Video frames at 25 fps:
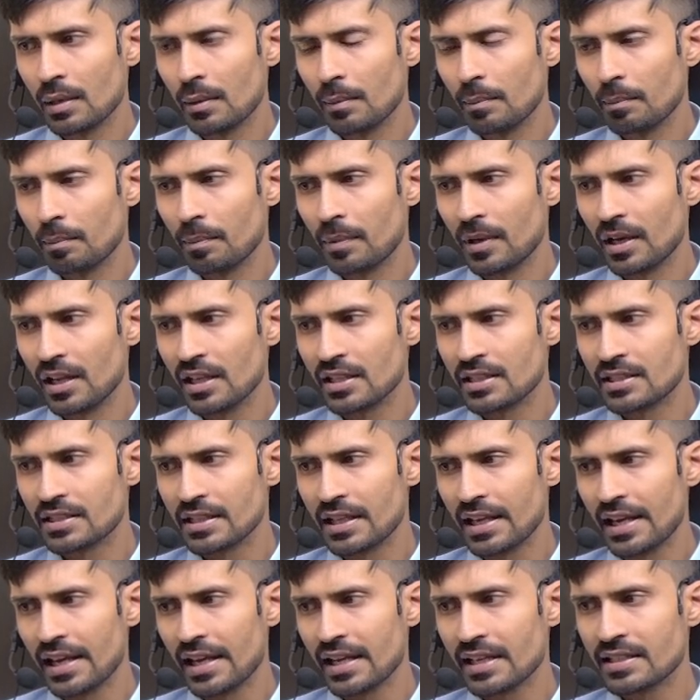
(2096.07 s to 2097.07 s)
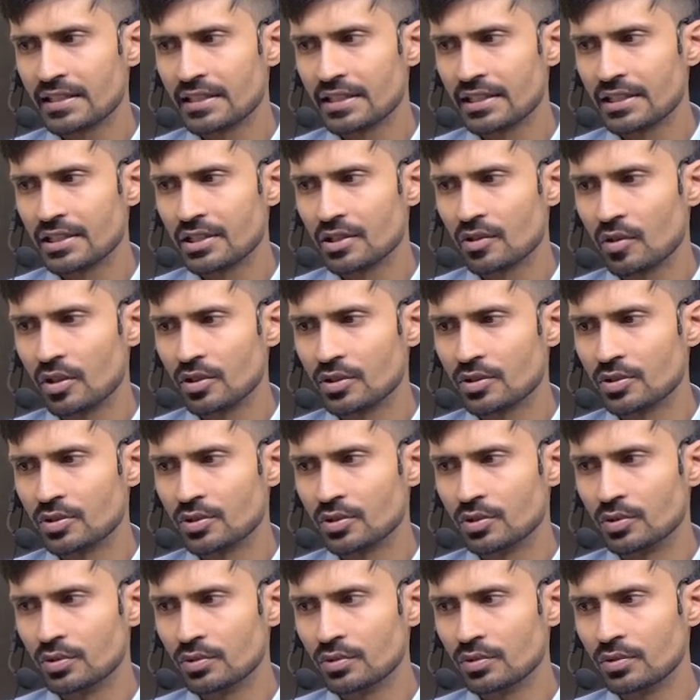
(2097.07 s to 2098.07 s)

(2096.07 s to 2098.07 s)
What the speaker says: plus x is equals to